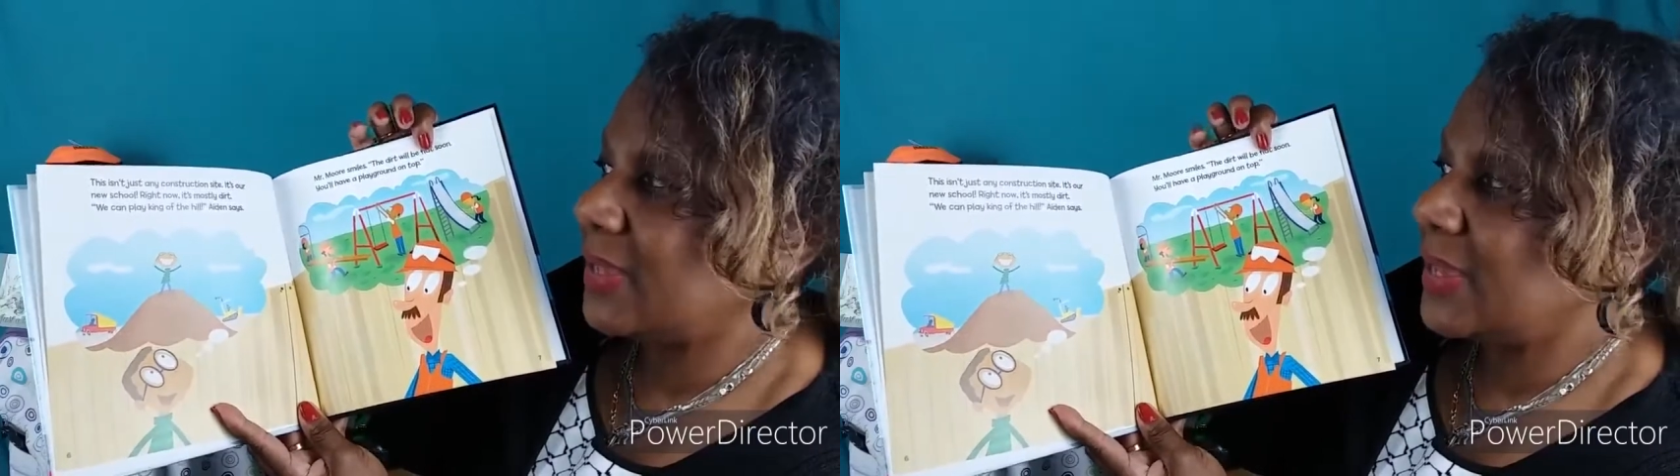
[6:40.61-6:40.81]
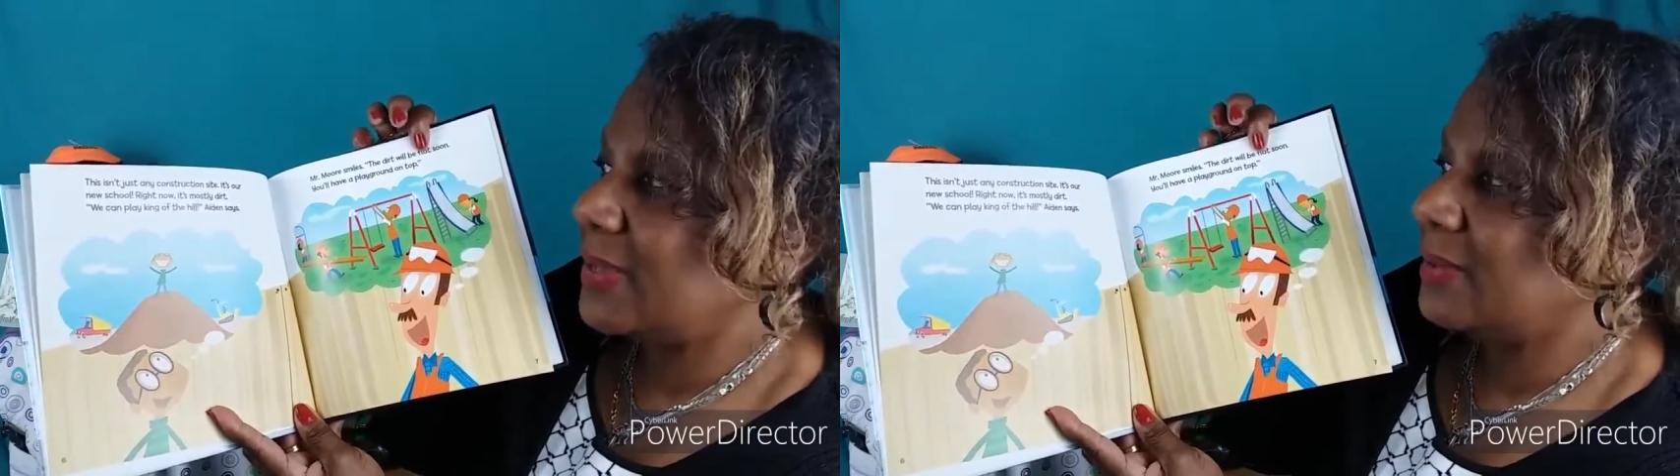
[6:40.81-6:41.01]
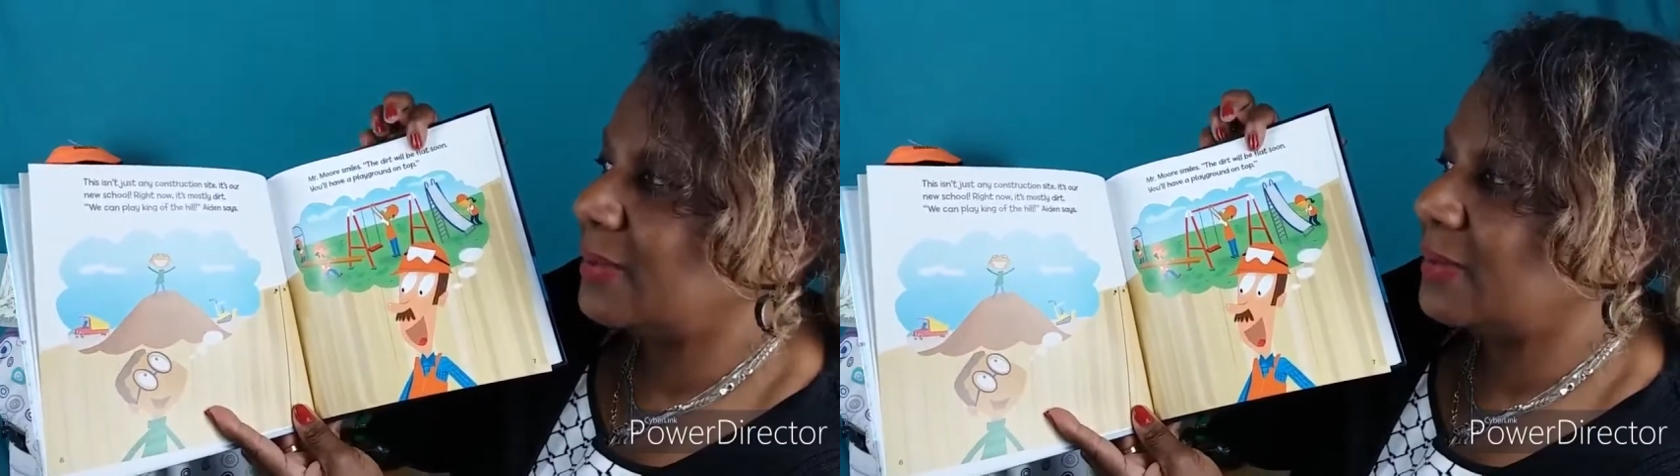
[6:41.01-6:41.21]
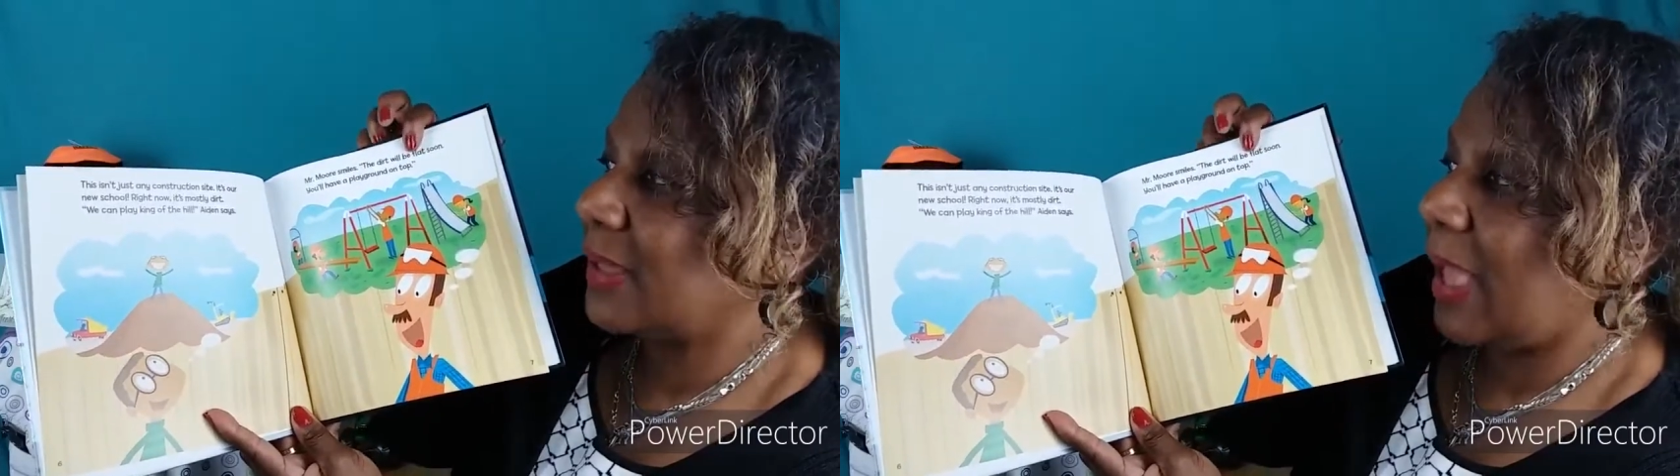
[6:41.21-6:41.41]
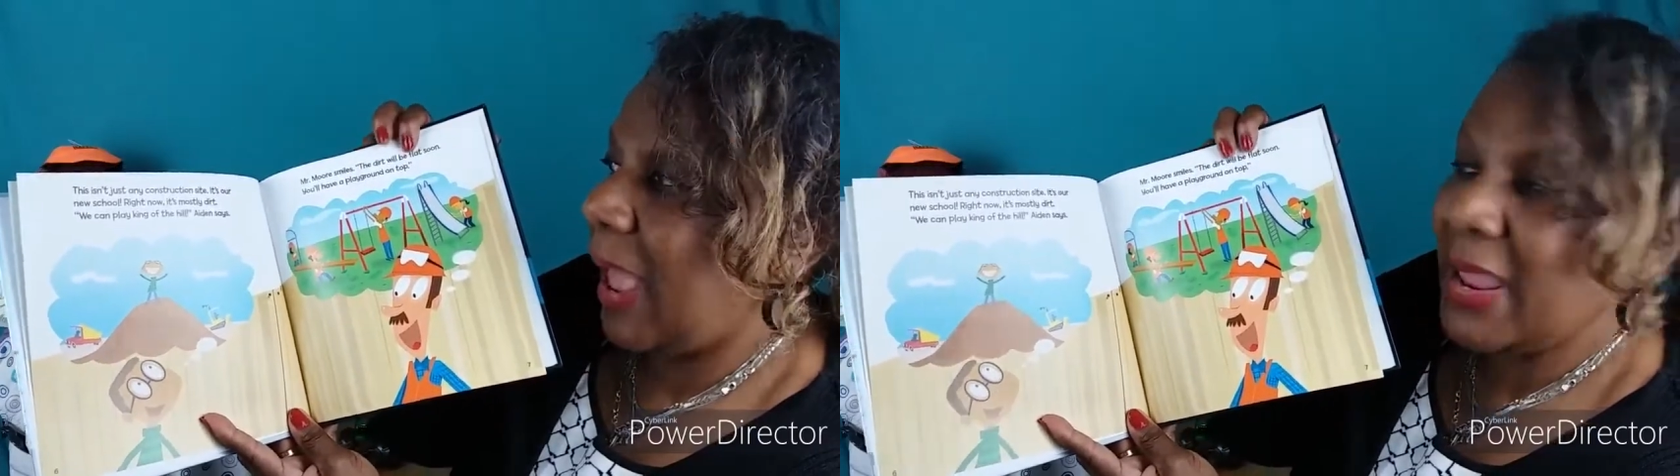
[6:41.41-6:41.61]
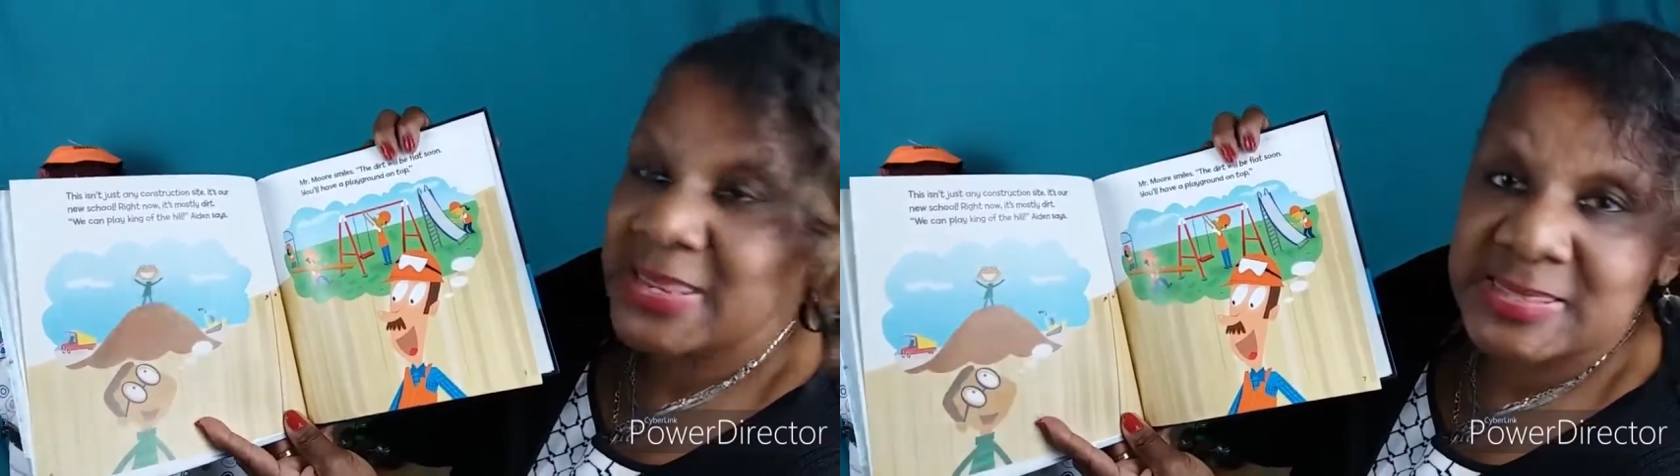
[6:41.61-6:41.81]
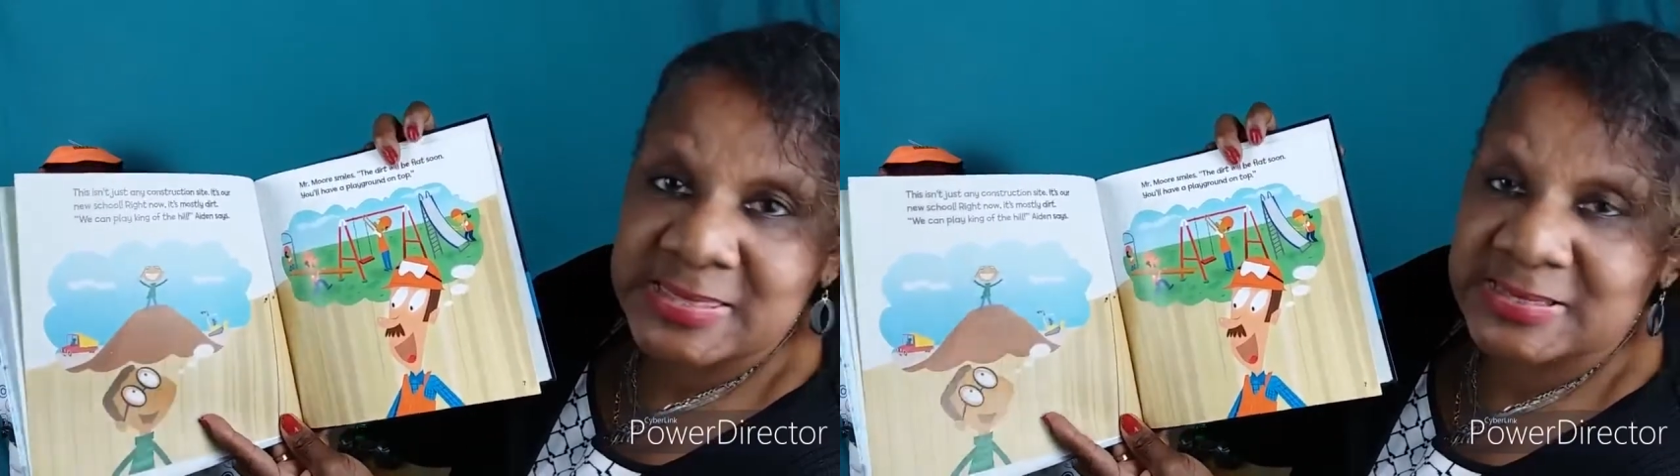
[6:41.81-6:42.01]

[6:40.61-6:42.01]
Hill, Aiden